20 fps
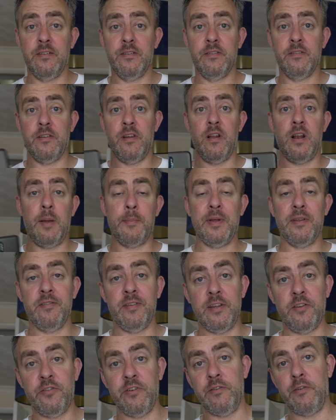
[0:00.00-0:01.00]
So like my
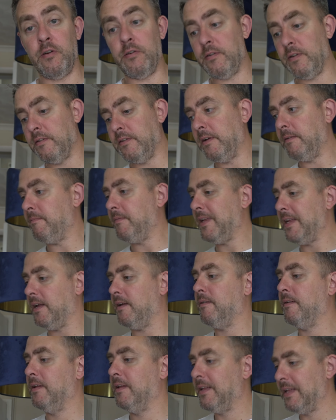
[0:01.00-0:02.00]
6-year-old. So
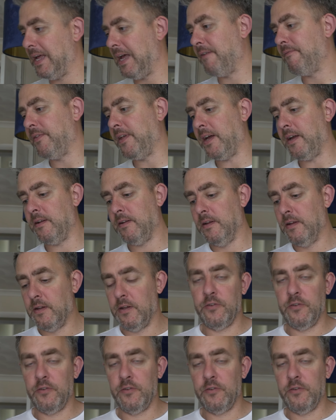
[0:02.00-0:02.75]
yeah, have that.